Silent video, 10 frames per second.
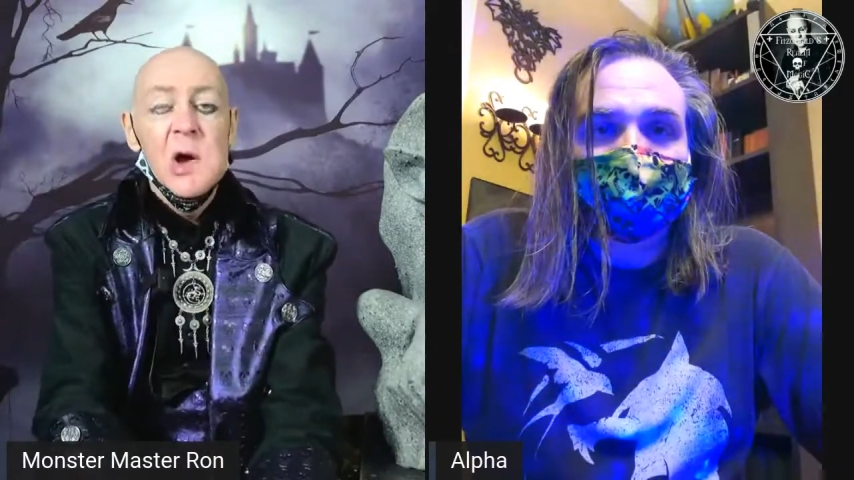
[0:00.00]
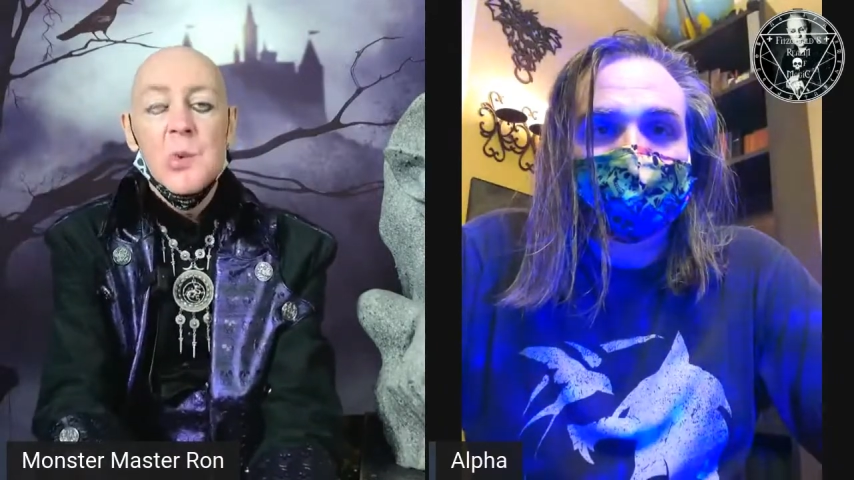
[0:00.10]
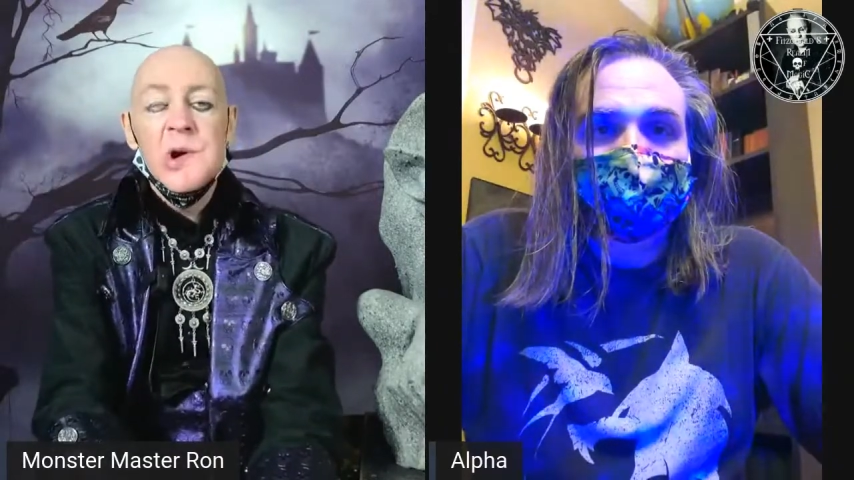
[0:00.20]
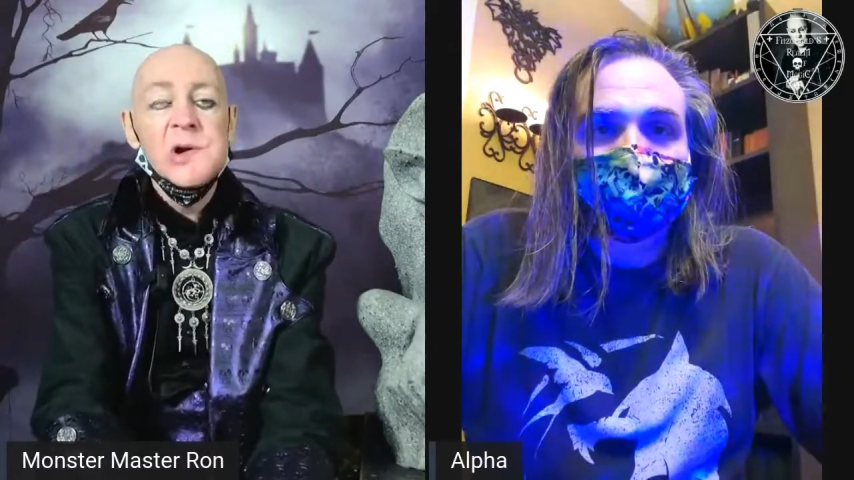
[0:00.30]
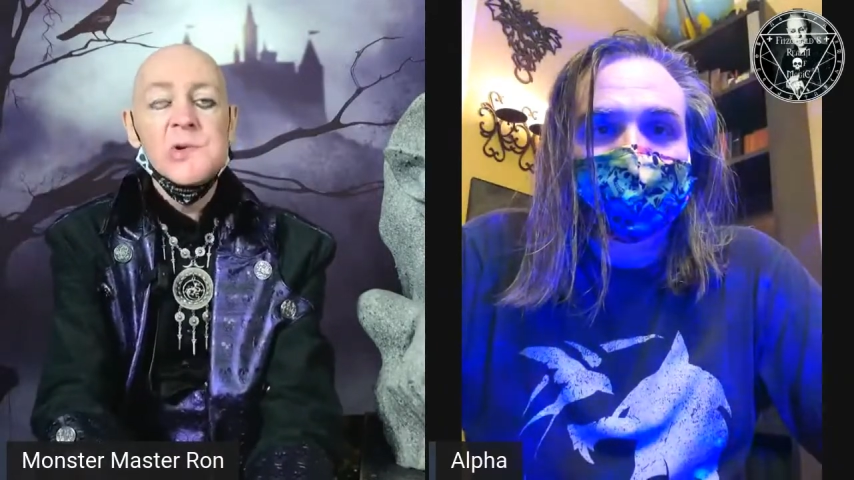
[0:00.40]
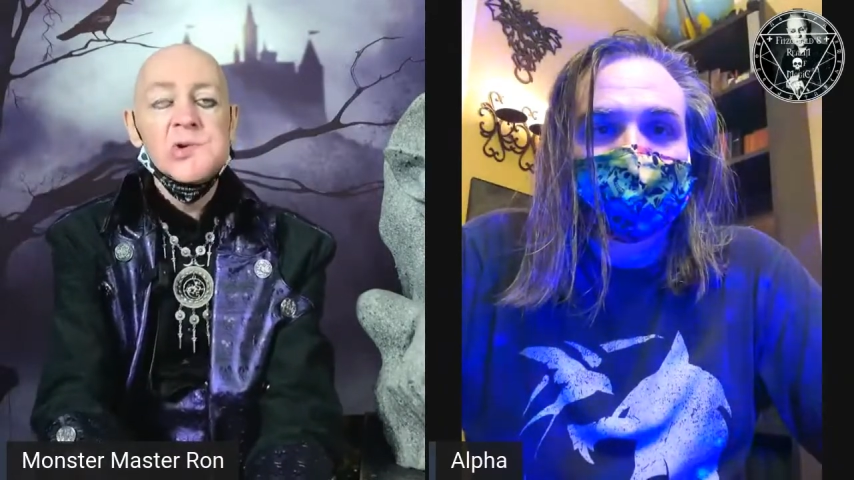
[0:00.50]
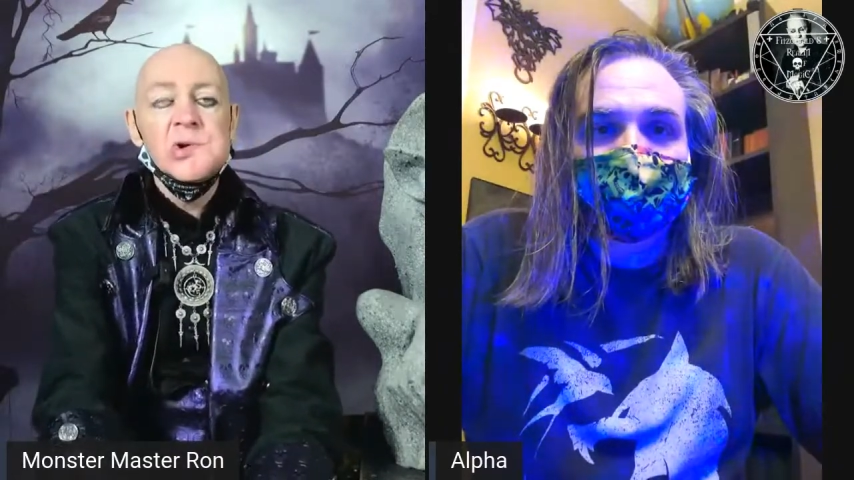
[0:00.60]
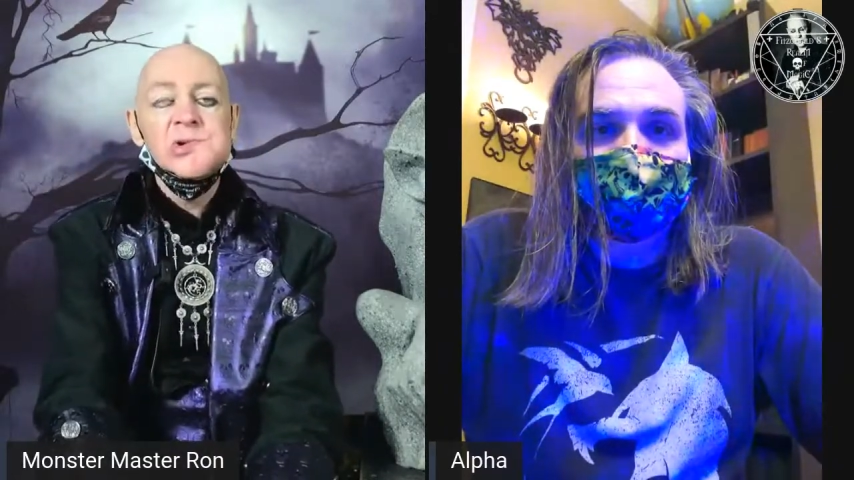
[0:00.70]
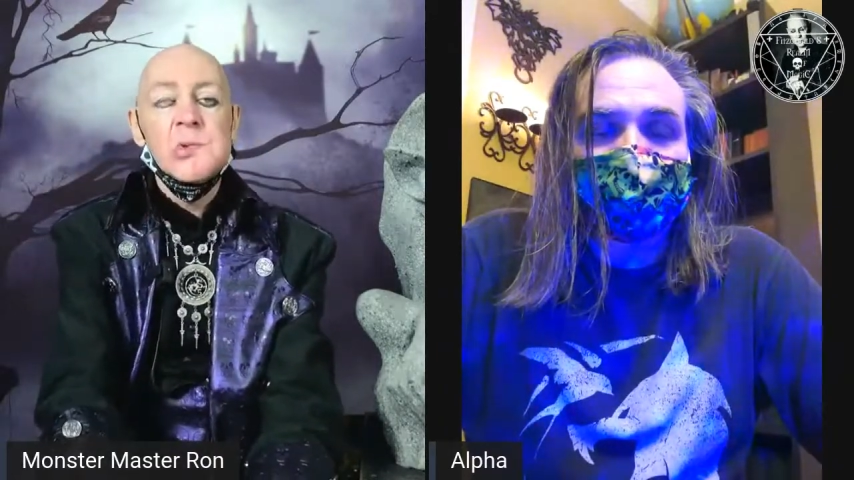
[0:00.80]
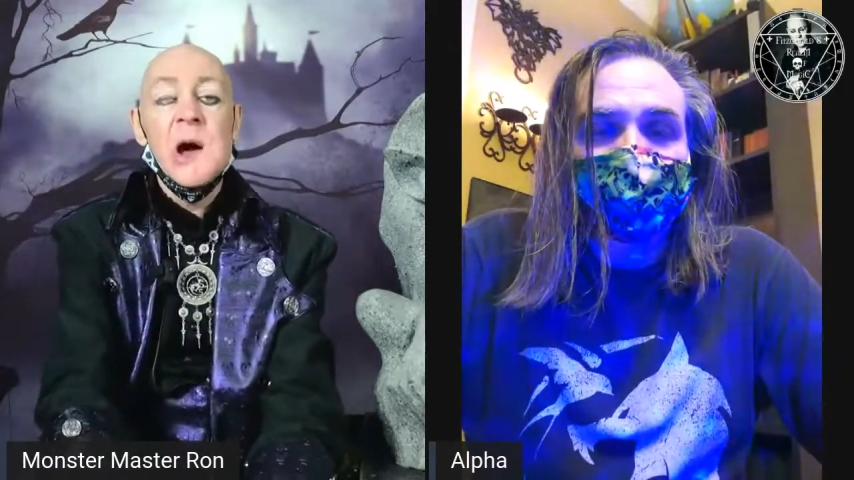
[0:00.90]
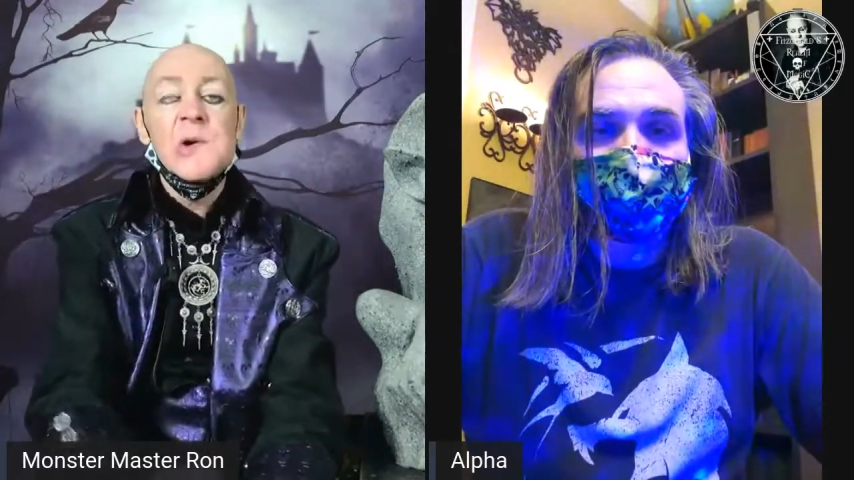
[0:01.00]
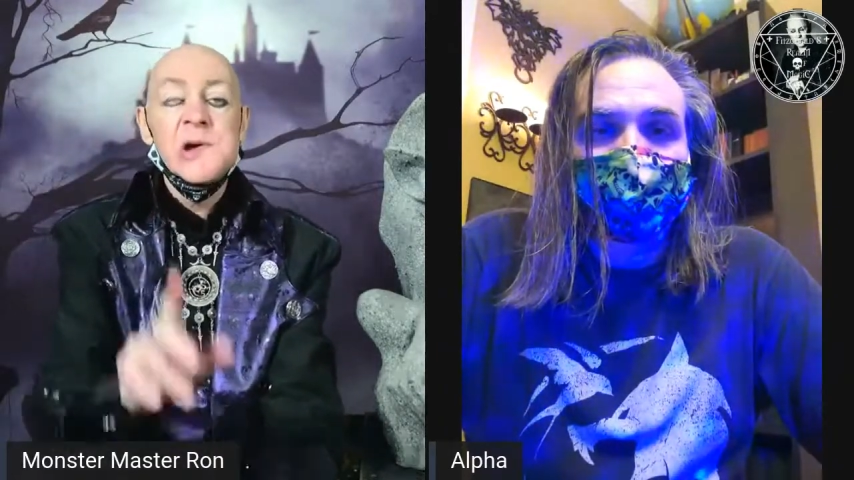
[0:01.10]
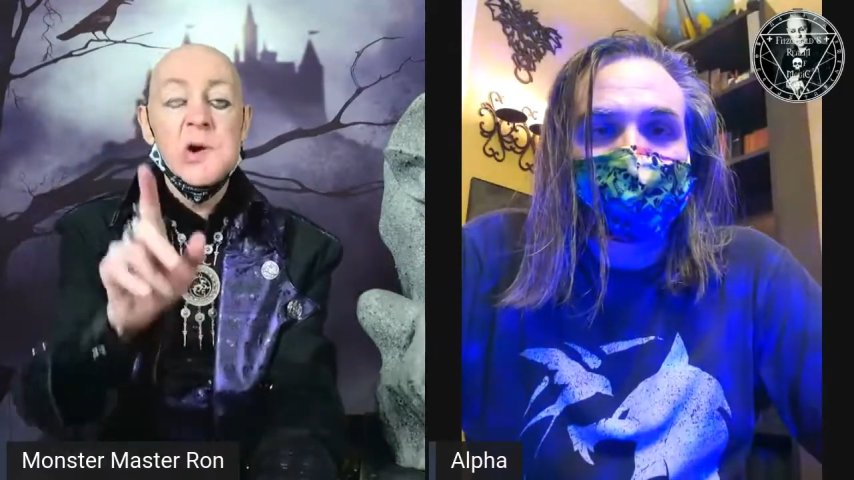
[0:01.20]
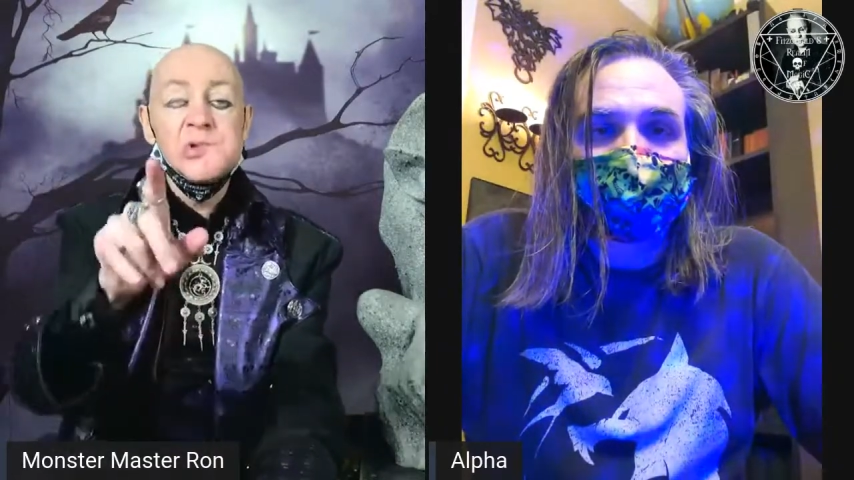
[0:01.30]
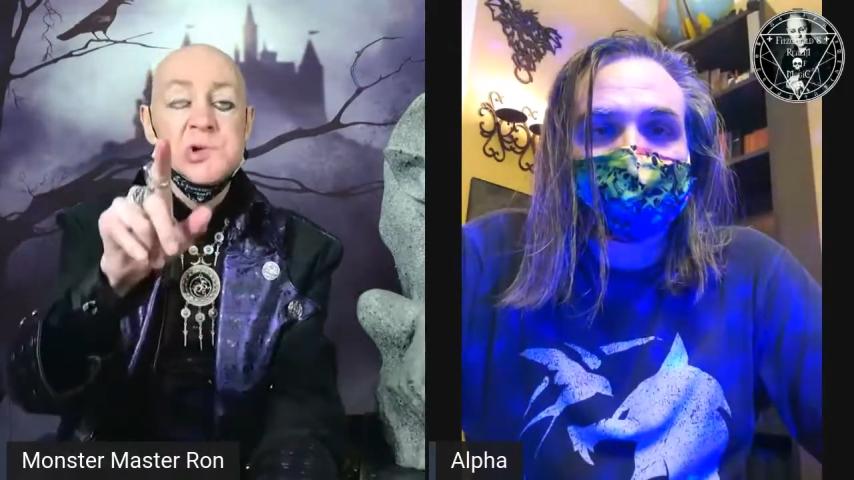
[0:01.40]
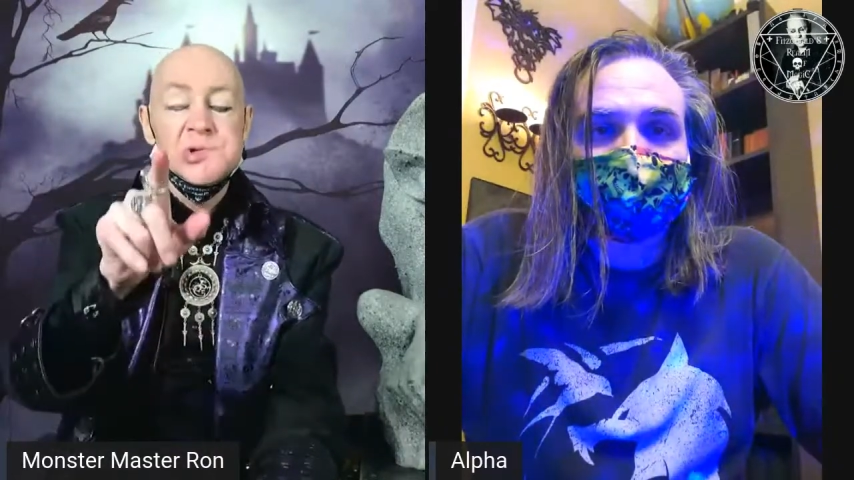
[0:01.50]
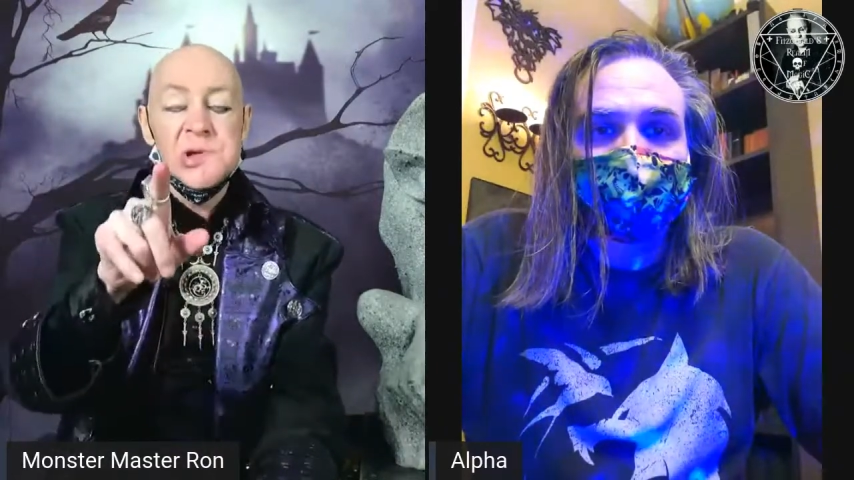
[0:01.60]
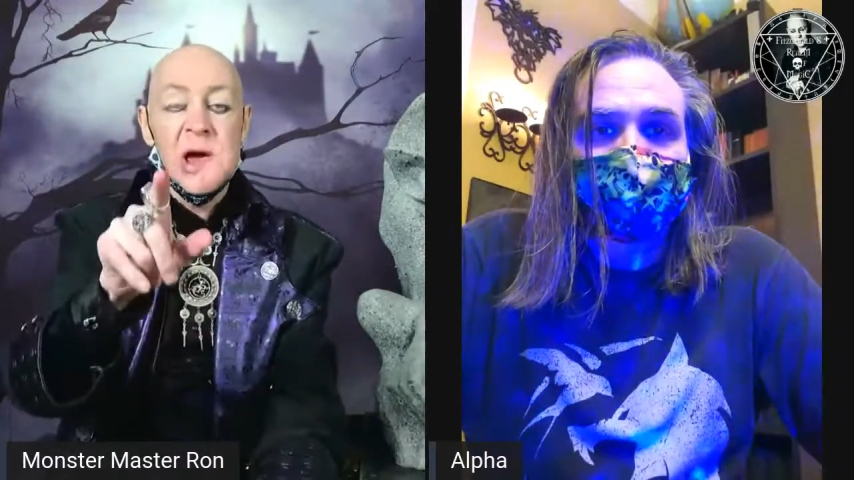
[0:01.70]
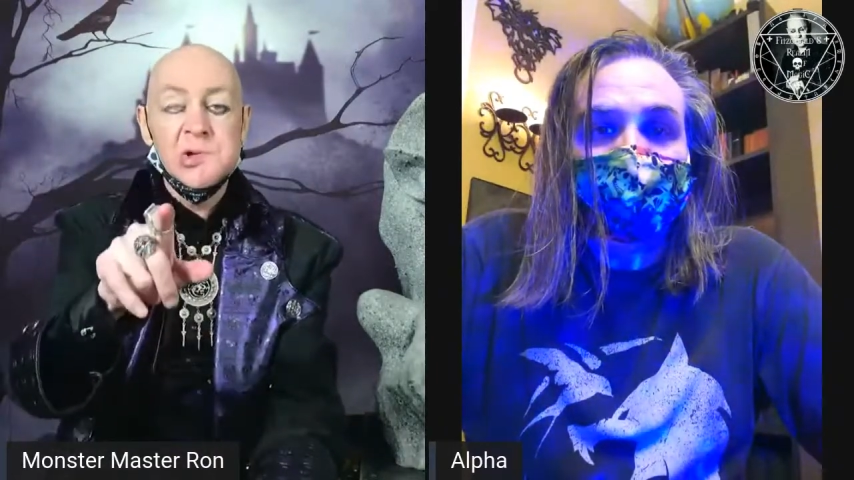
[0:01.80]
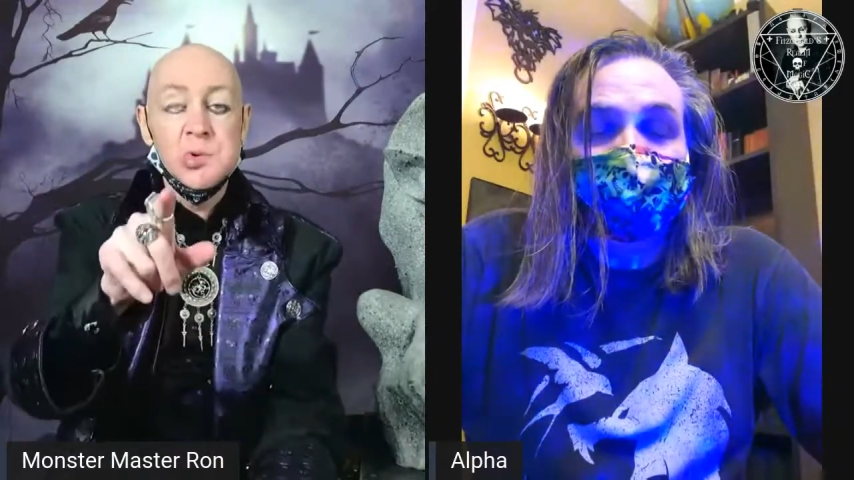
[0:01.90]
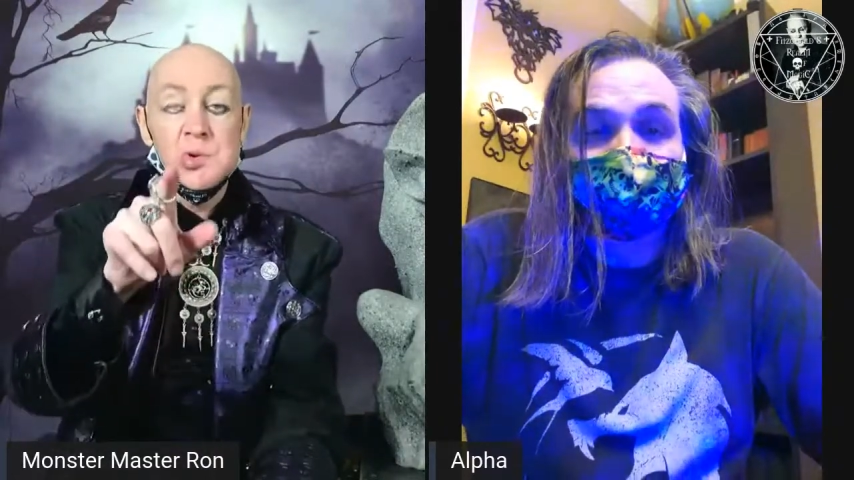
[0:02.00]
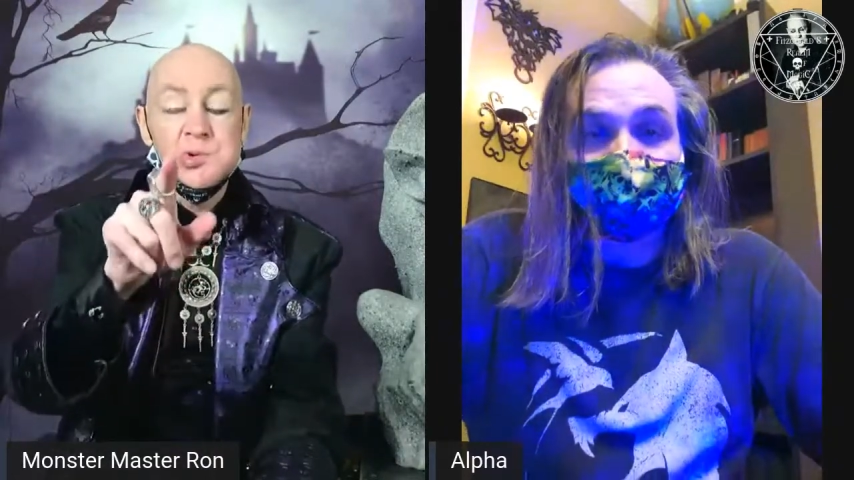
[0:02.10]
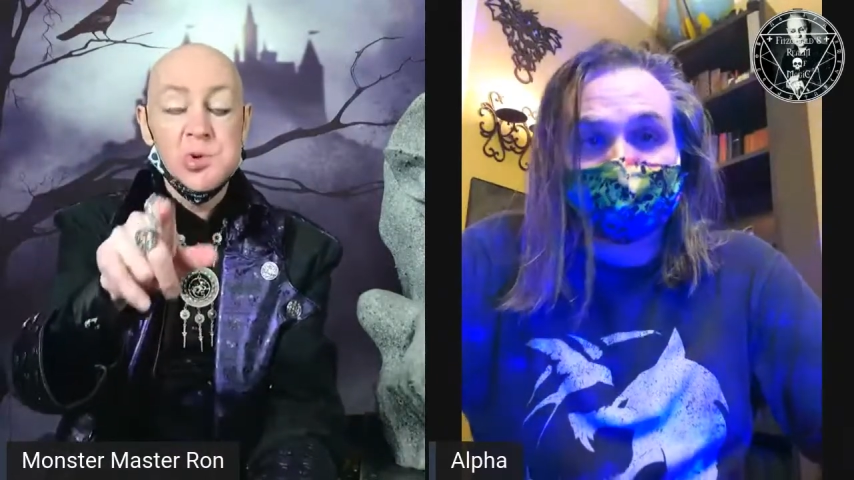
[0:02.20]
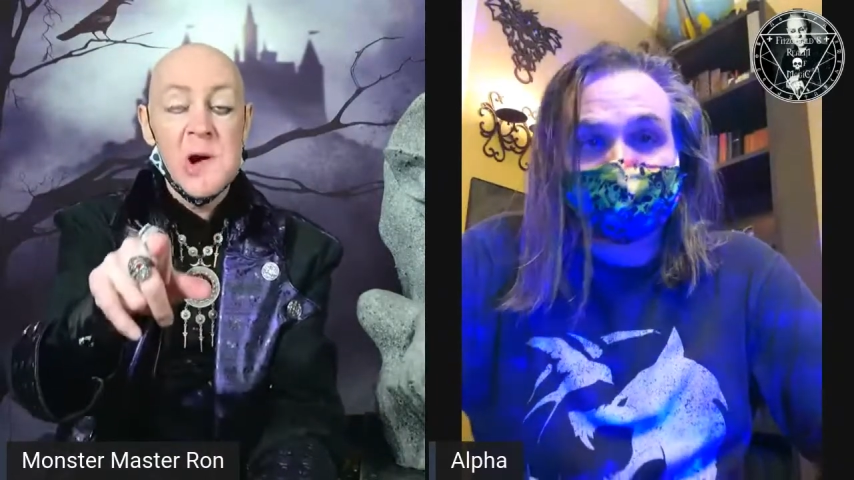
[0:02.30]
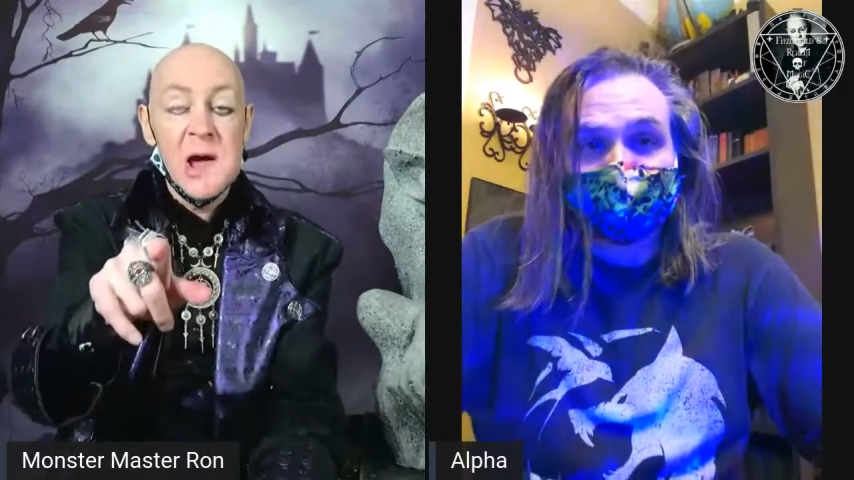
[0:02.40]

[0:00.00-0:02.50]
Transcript: We're gonna so now here's the actual track